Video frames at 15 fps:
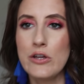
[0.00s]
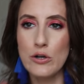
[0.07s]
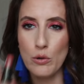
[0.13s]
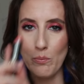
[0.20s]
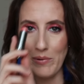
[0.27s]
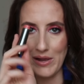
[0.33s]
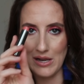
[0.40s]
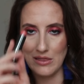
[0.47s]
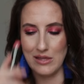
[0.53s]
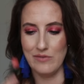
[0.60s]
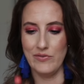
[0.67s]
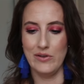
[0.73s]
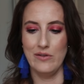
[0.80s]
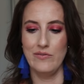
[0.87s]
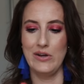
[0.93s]
little bit at
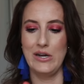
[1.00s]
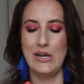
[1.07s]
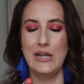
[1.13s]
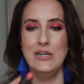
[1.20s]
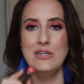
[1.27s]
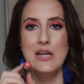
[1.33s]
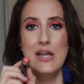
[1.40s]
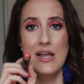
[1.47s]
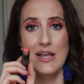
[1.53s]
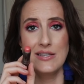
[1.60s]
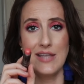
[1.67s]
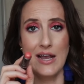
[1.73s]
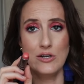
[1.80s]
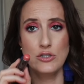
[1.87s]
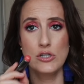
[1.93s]
the very end,
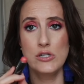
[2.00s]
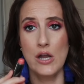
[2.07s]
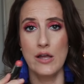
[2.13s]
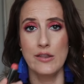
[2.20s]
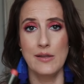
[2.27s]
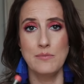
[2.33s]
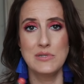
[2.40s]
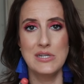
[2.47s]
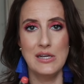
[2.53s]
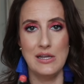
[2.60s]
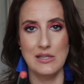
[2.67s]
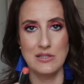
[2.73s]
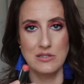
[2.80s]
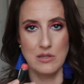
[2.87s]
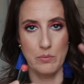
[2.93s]
it's actually not lipstick,
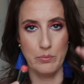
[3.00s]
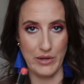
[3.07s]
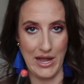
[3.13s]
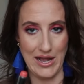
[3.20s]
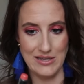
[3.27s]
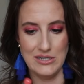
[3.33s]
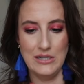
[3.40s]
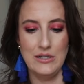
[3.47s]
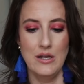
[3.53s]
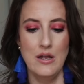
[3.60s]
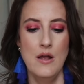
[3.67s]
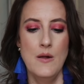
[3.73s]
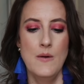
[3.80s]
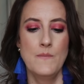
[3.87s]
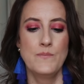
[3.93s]
it's the plastic.
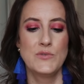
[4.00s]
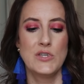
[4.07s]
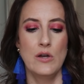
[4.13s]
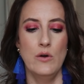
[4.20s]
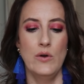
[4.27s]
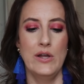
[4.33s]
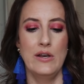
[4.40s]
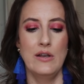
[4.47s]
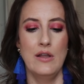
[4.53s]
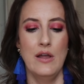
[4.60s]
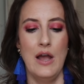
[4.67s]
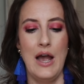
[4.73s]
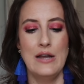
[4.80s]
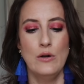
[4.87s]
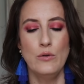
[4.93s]
So it,
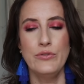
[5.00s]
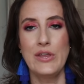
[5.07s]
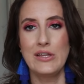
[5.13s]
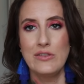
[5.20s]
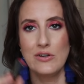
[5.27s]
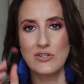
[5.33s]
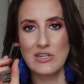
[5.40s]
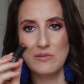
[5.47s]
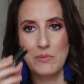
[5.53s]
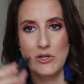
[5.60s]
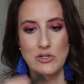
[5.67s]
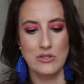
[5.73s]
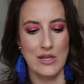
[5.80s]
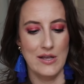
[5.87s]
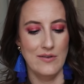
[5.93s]
I don't think there's as
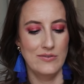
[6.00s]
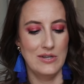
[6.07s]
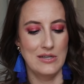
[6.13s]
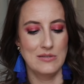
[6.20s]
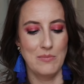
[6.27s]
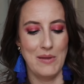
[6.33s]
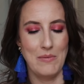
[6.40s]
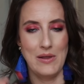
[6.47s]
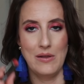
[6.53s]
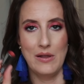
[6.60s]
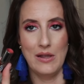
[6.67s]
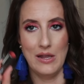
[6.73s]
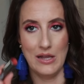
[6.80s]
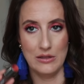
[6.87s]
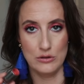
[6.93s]
much left as
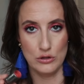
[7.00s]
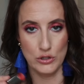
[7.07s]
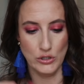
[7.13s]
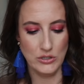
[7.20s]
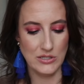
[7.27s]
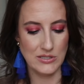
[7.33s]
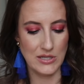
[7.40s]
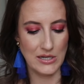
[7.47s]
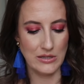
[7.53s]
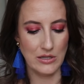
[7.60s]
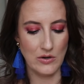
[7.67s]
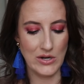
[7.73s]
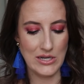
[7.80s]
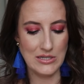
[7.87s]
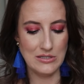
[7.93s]
maybe it looks like
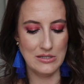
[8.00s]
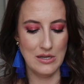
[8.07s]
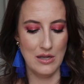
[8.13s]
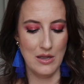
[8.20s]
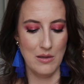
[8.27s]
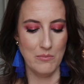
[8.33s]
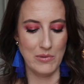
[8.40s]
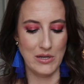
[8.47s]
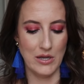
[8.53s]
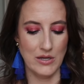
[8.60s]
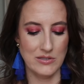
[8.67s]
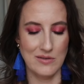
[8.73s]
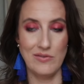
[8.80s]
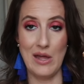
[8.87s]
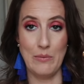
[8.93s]
there is,
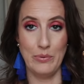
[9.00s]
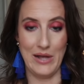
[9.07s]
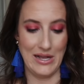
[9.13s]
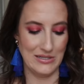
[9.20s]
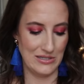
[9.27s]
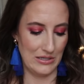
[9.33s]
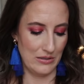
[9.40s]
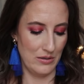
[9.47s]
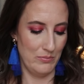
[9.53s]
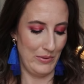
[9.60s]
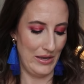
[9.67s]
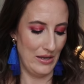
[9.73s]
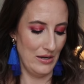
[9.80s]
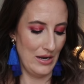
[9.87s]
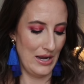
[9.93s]
because of that plastic
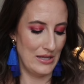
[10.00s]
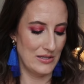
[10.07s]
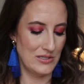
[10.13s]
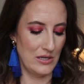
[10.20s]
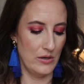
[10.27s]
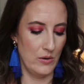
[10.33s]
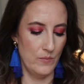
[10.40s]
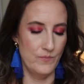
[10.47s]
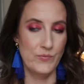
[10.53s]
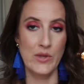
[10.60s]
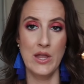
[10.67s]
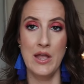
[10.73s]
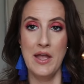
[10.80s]
bit. And so